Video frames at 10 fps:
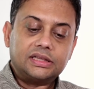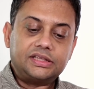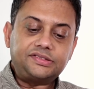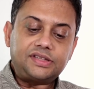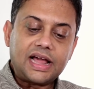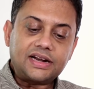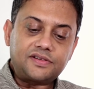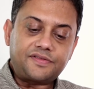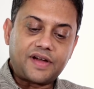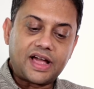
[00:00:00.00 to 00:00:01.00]
This
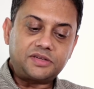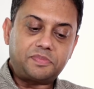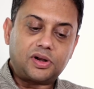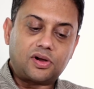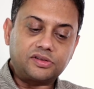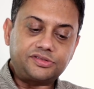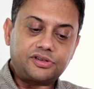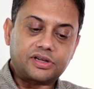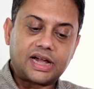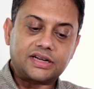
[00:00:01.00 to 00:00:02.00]
latter fact belongs
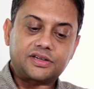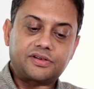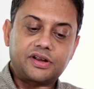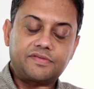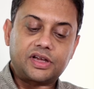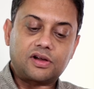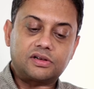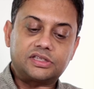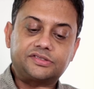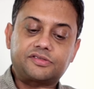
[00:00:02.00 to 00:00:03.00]
to a category we call
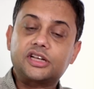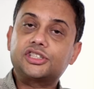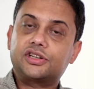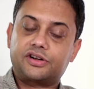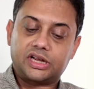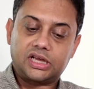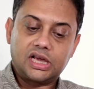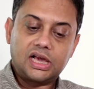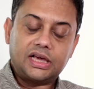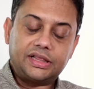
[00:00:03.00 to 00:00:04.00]
discretionary,
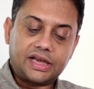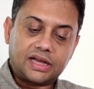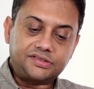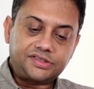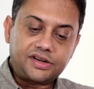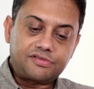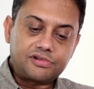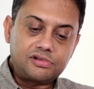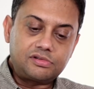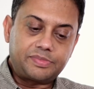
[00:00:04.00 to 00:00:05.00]
the unsaid
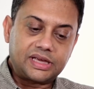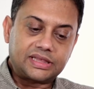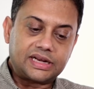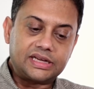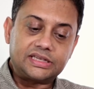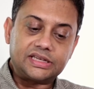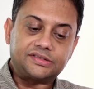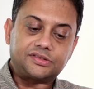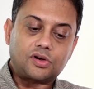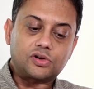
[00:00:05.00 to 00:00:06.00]
rule being that it
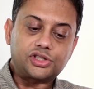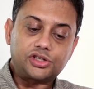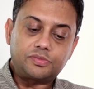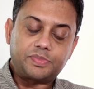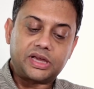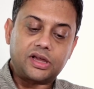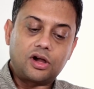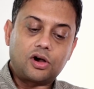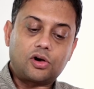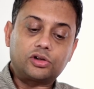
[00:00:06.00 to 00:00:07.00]
is or should be
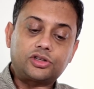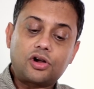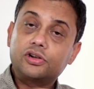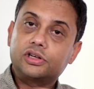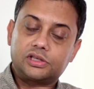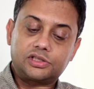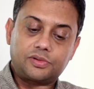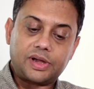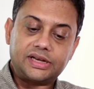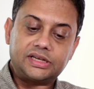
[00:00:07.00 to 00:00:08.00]
orthogonal
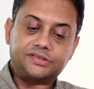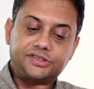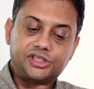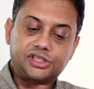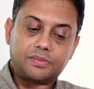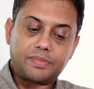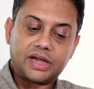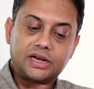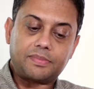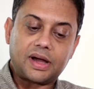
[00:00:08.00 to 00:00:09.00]
to any decision
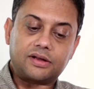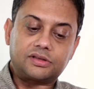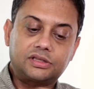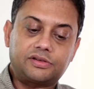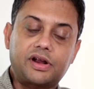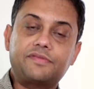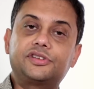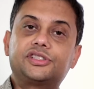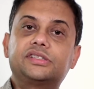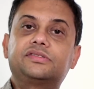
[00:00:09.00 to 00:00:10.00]
made about the
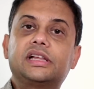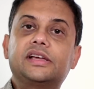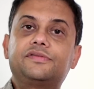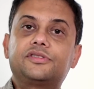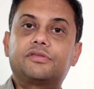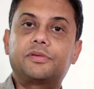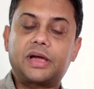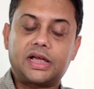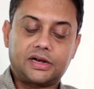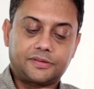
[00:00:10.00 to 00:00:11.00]
refugee's leave to
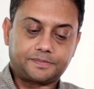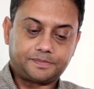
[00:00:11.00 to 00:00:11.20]
remain.